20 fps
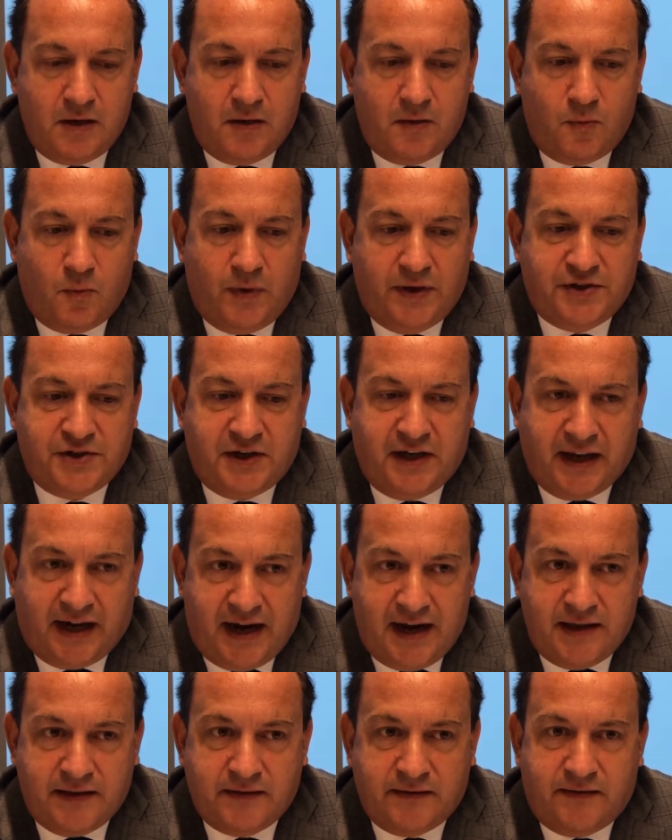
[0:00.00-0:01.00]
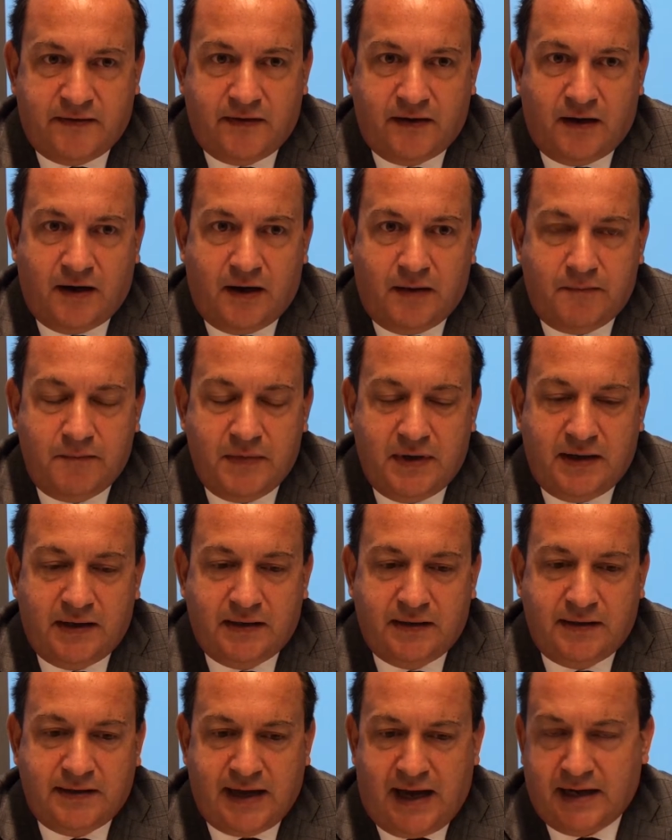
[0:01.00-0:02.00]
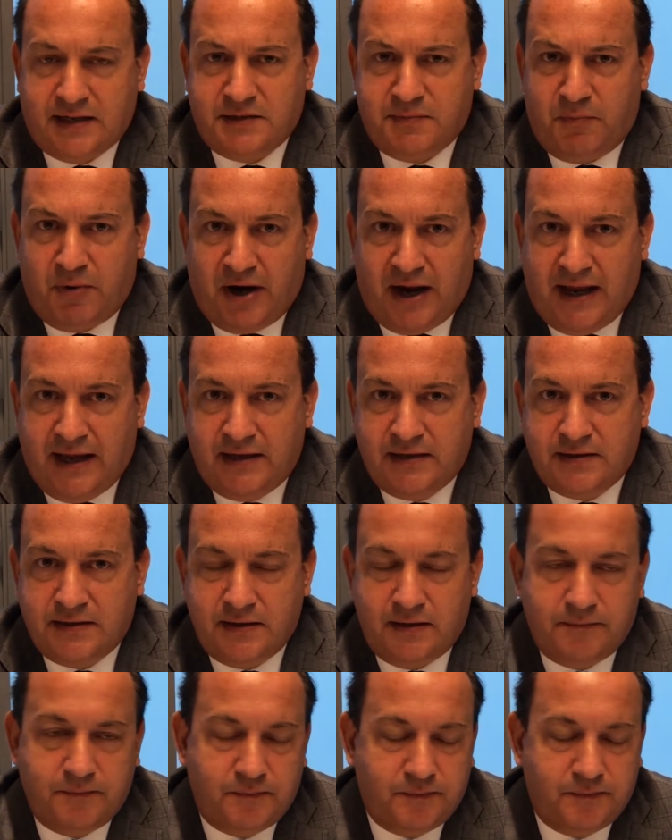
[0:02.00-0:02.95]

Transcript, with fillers: which grants tax breaks